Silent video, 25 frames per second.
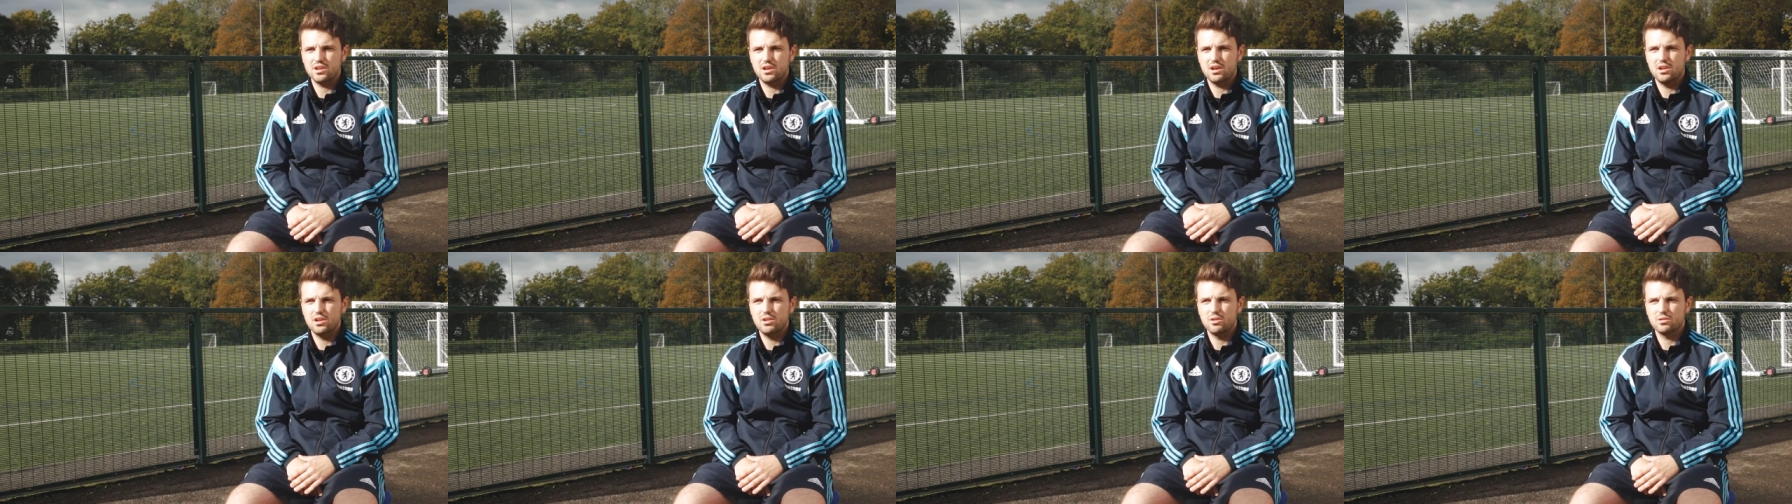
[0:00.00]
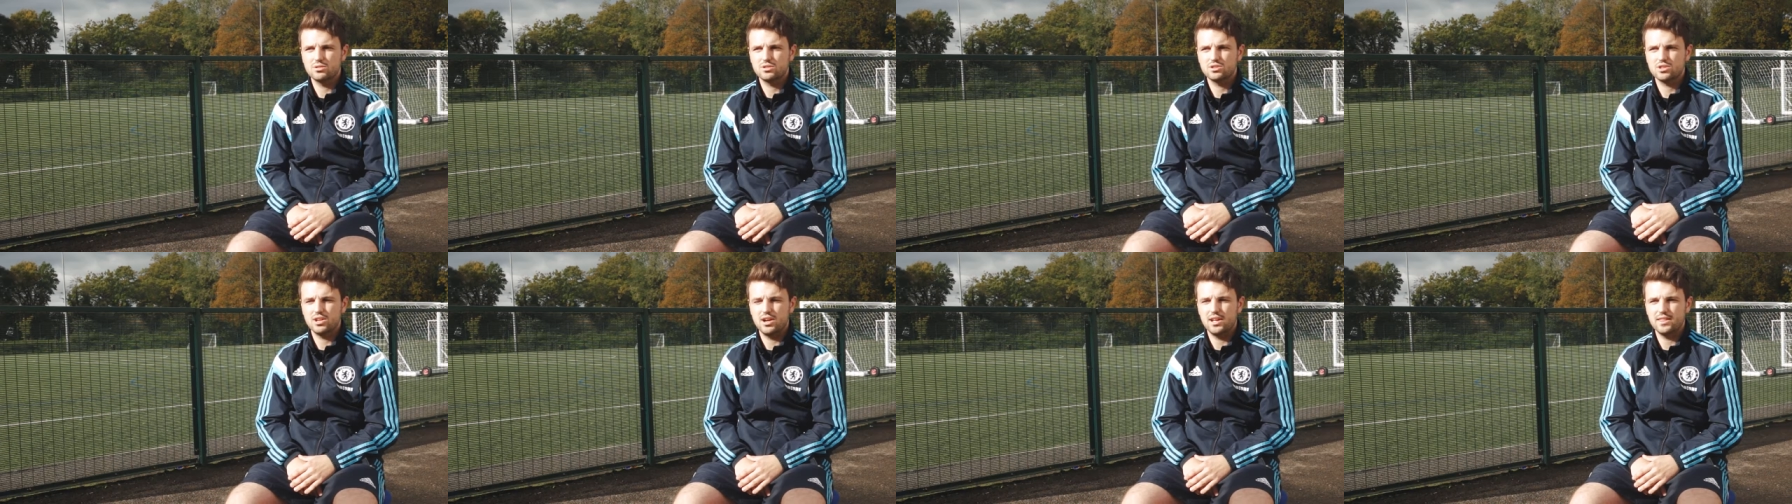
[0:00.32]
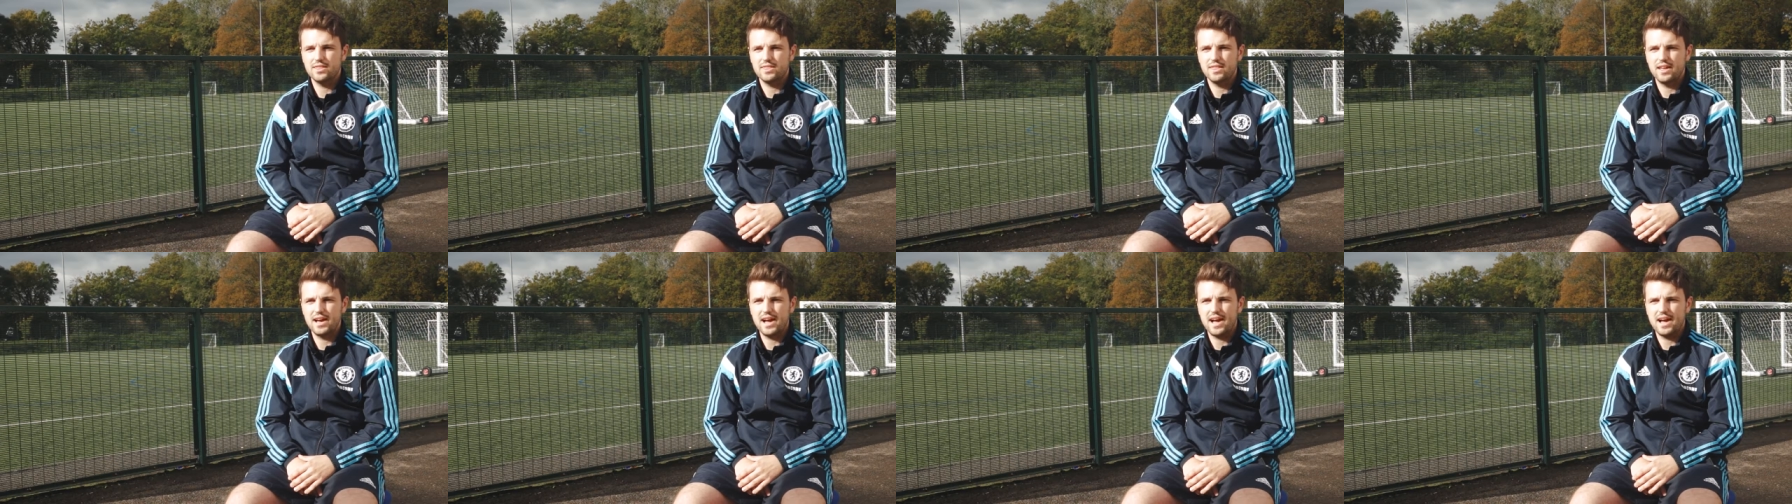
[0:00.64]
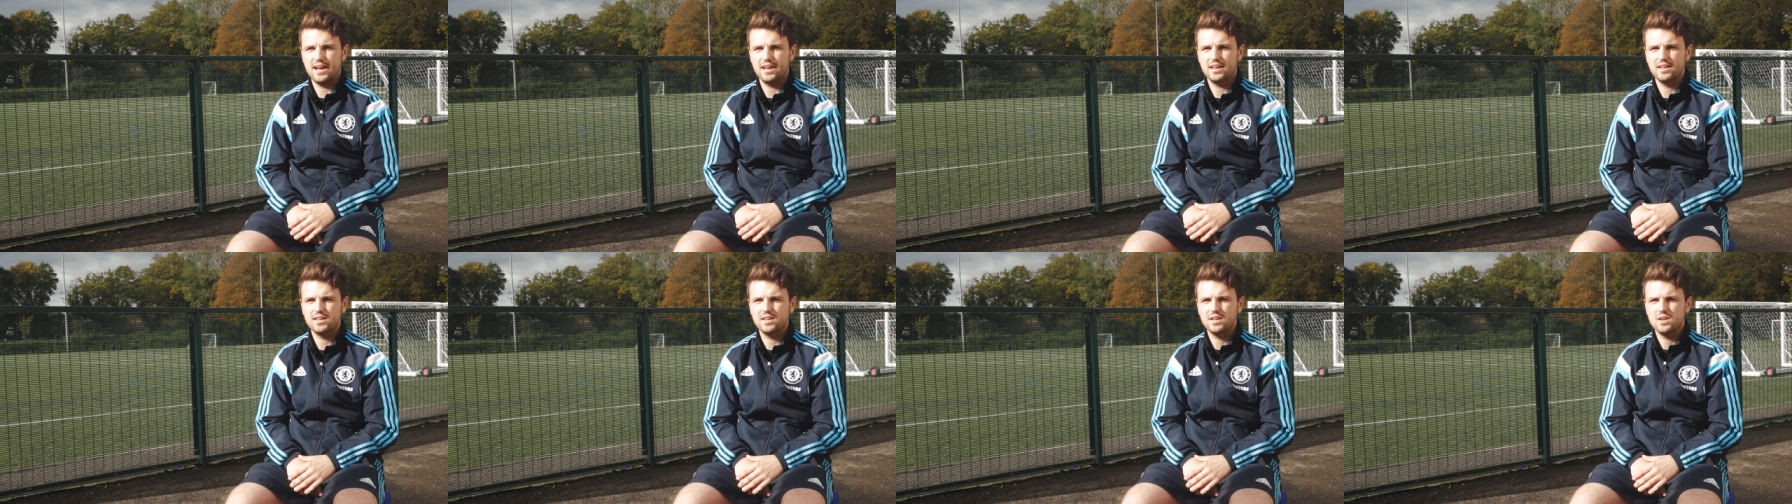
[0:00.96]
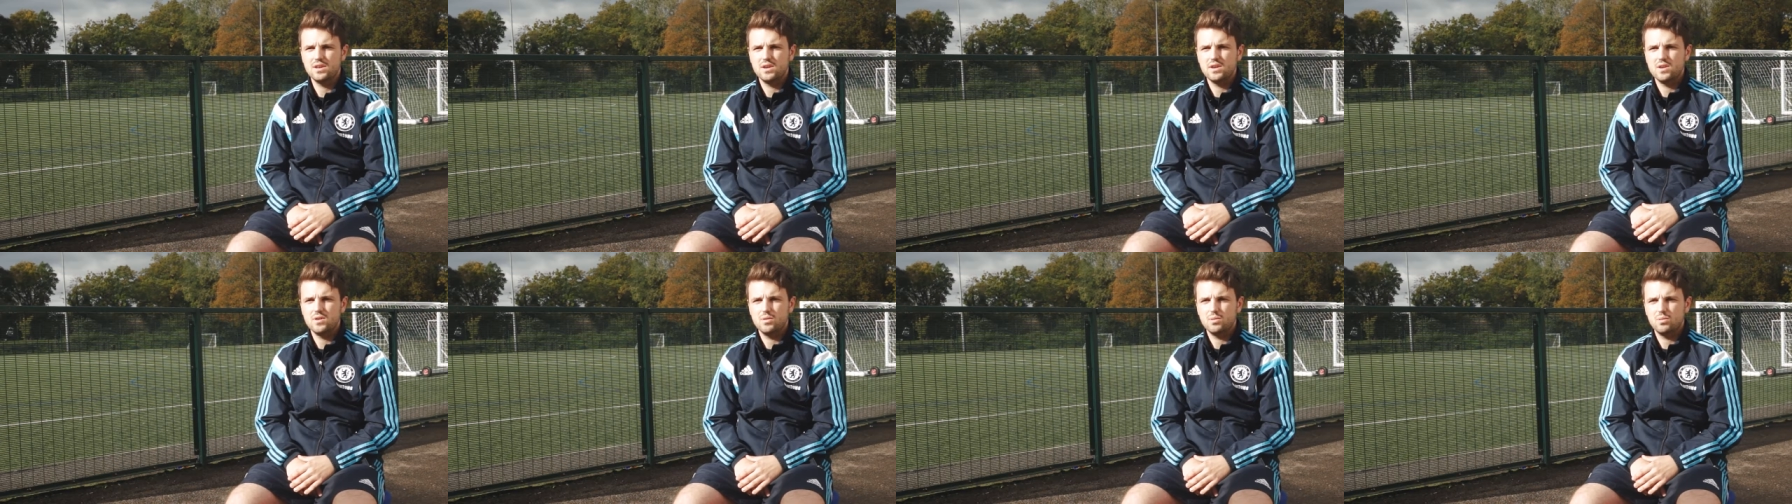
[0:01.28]
Alongside that
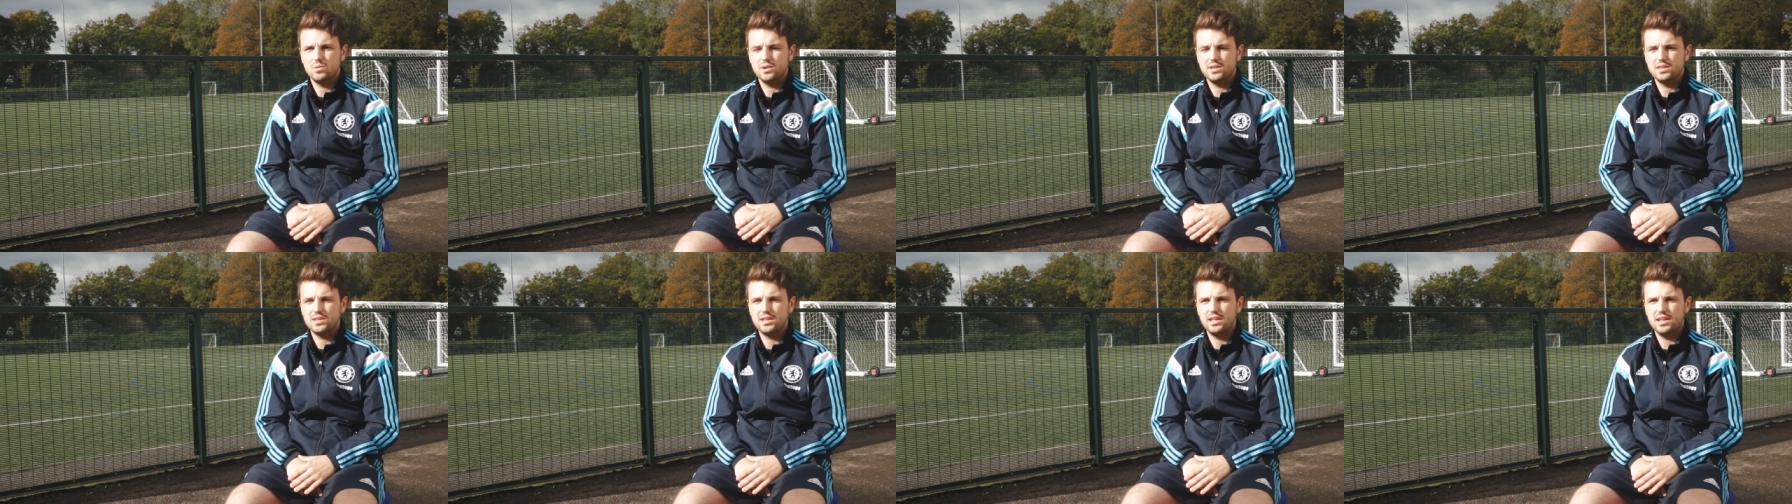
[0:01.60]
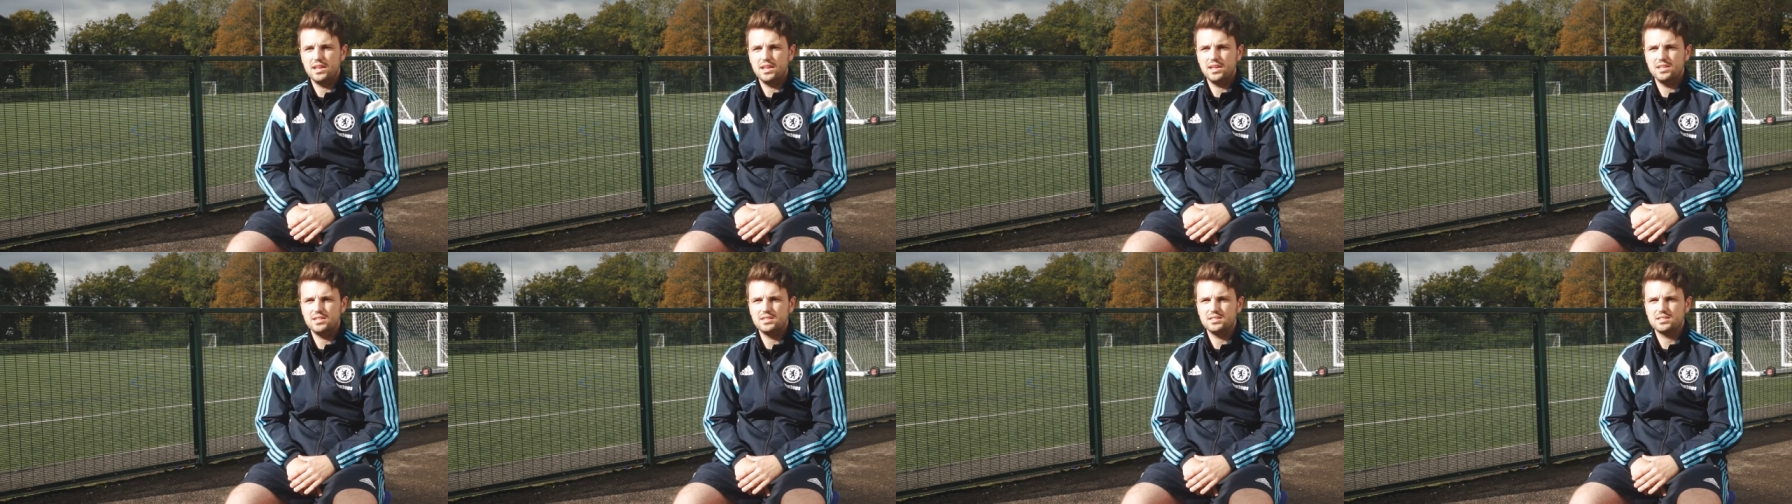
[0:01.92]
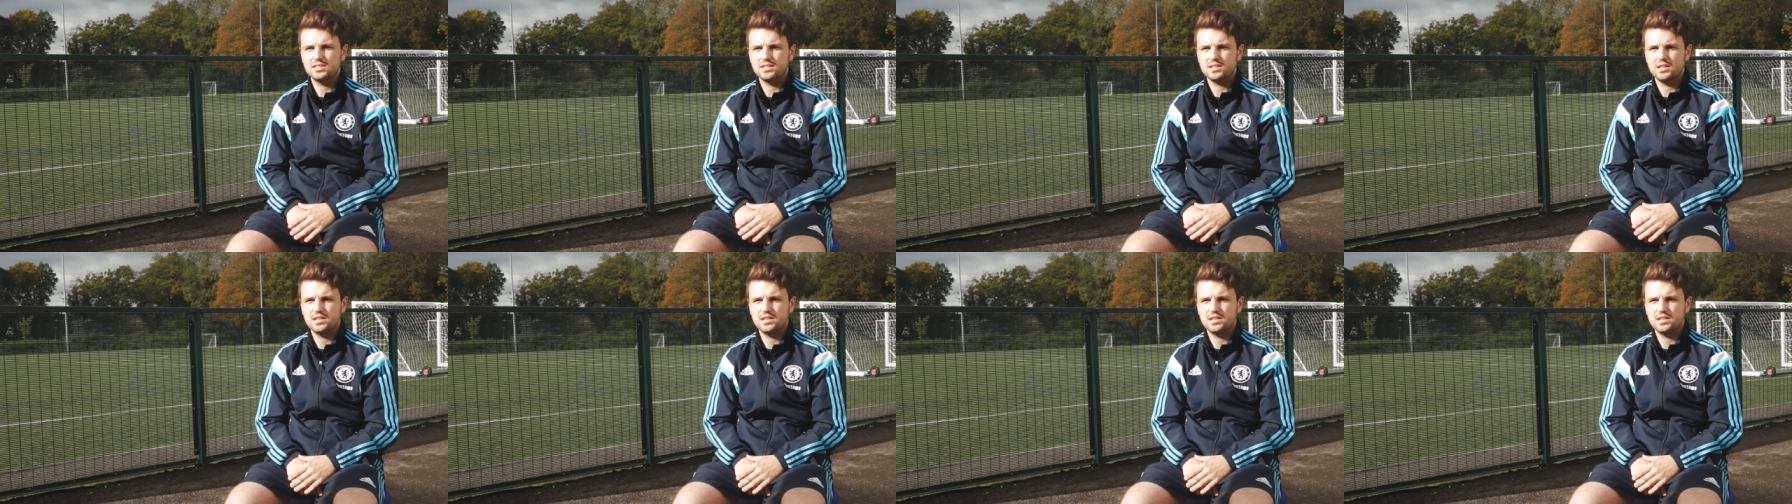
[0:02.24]
we did